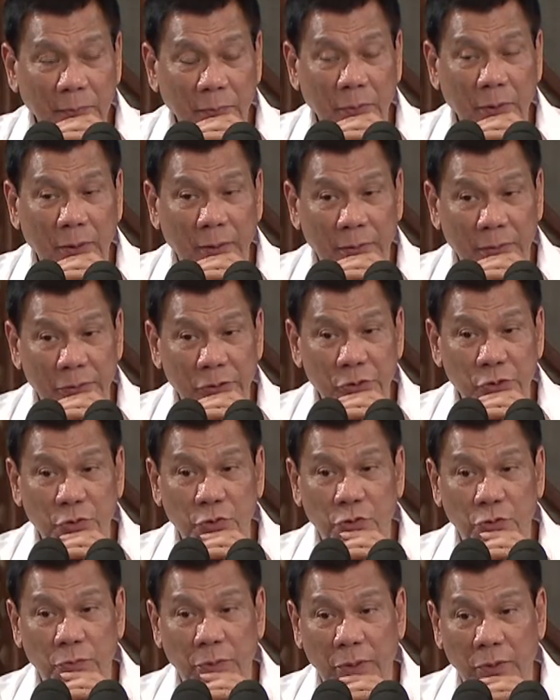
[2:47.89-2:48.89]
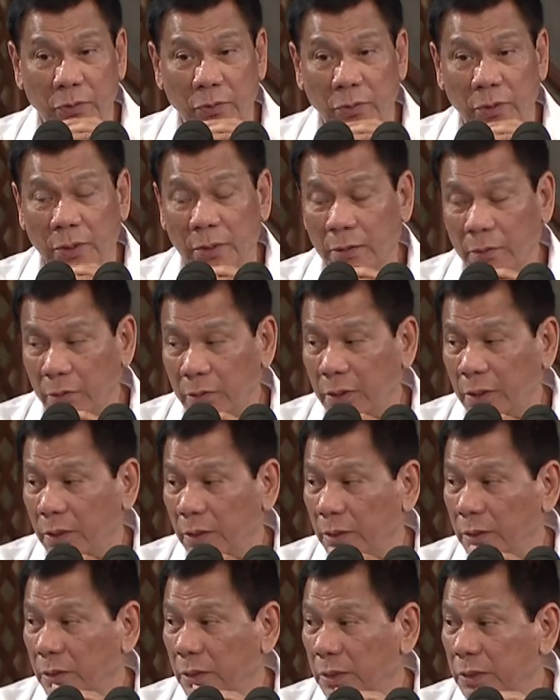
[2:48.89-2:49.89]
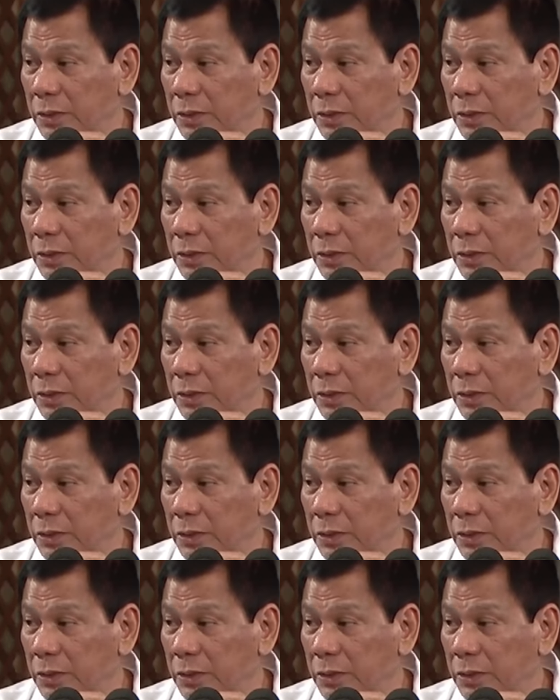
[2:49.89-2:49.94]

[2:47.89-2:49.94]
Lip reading: be understood by all, including,